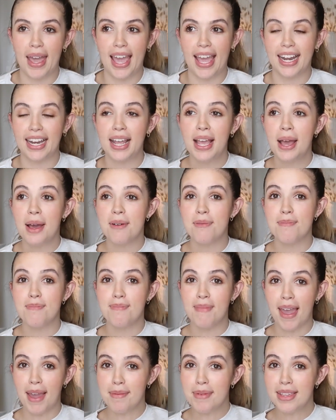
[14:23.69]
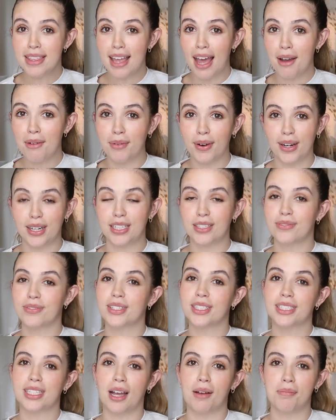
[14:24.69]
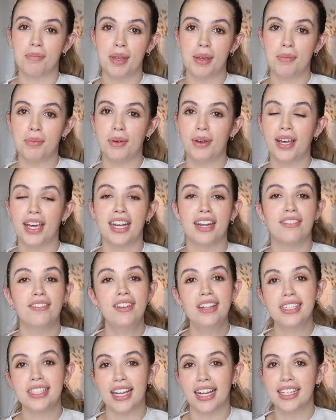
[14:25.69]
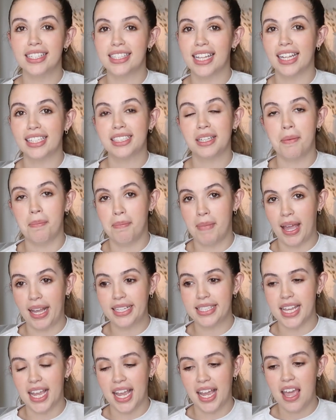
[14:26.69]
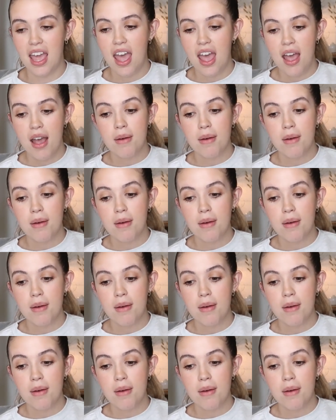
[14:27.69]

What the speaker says: And maybe that works for some people, and if it does, that's amazing.